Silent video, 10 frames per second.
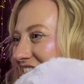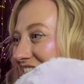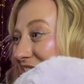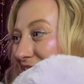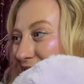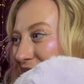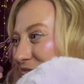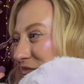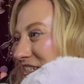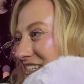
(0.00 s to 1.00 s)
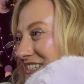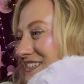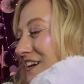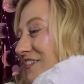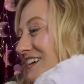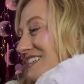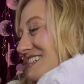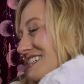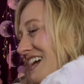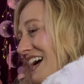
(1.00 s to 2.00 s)
So, I'm just
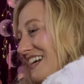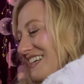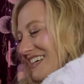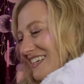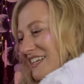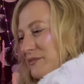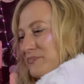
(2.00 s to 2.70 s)
excited.